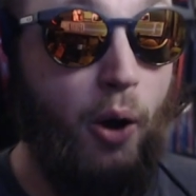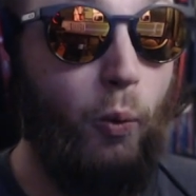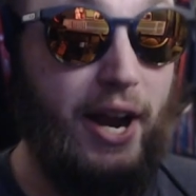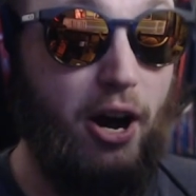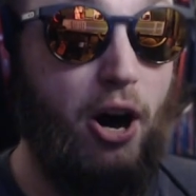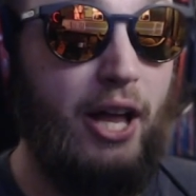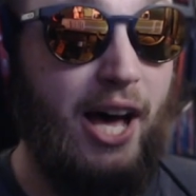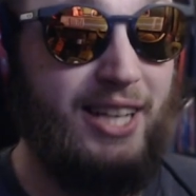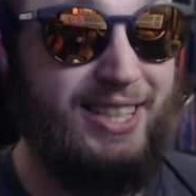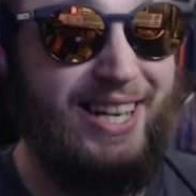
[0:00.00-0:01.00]
when all
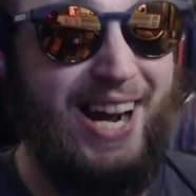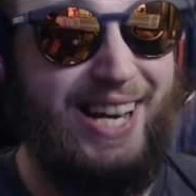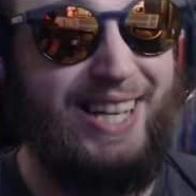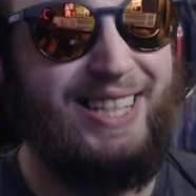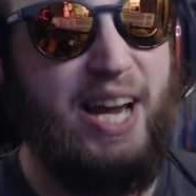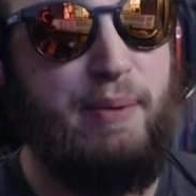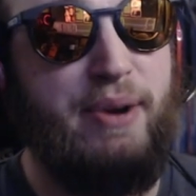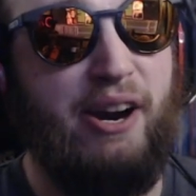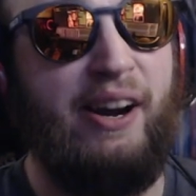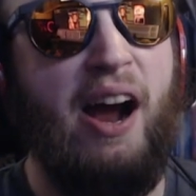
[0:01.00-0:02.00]
allies attacking in the same
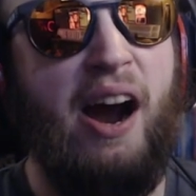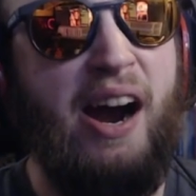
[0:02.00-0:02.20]
turn.